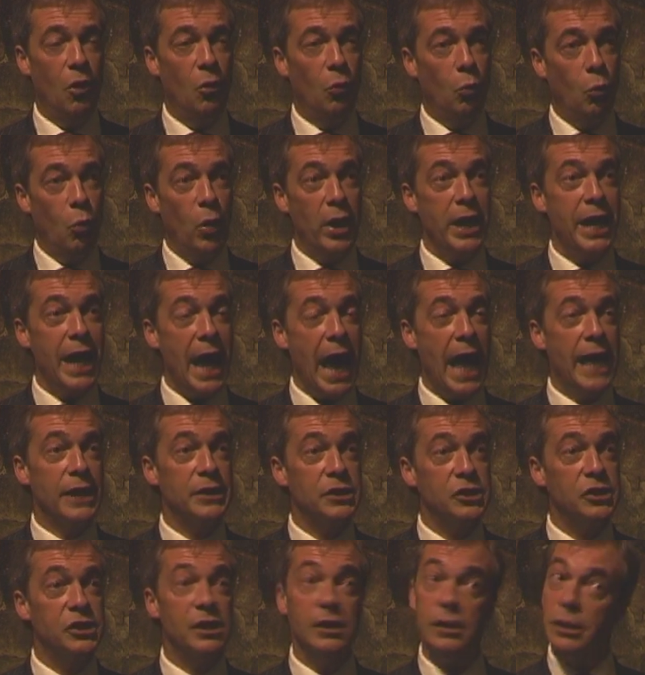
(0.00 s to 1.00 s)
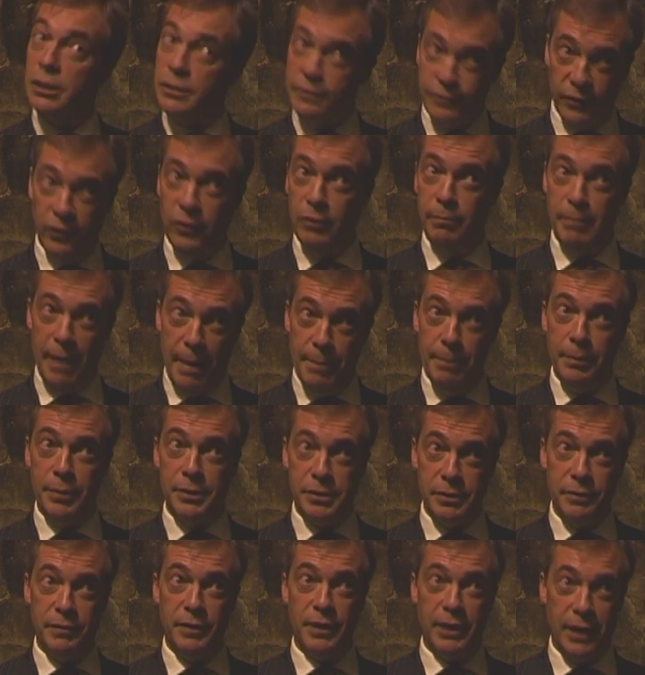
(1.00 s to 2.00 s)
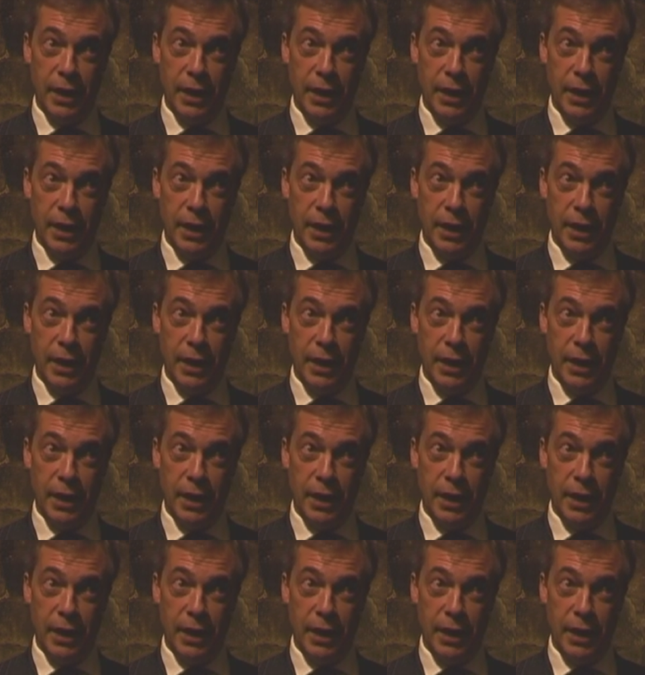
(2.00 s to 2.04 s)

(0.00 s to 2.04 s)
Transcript: we, as still as full members of the